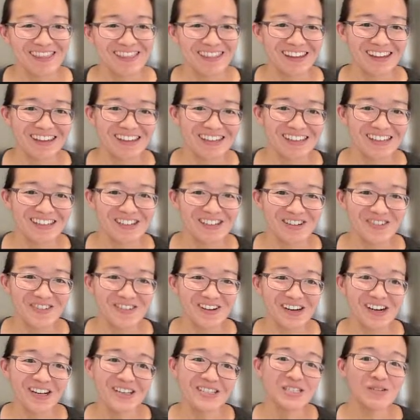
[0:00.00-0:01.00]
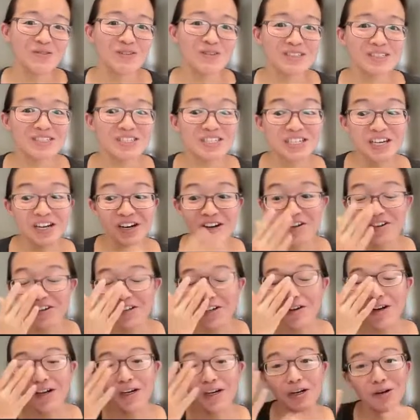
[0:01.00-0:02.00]
Thank you. And I also want to share,
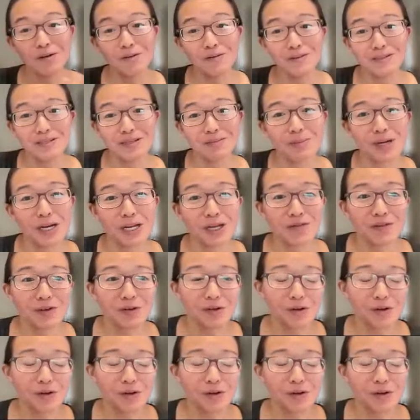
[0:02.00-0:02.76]
I know many of you